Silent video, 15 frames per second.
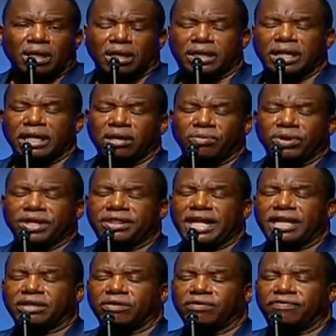Again, we
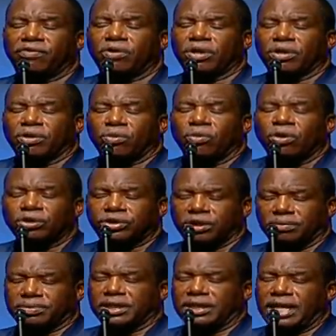thank you for
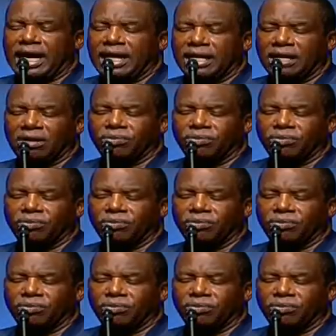worship today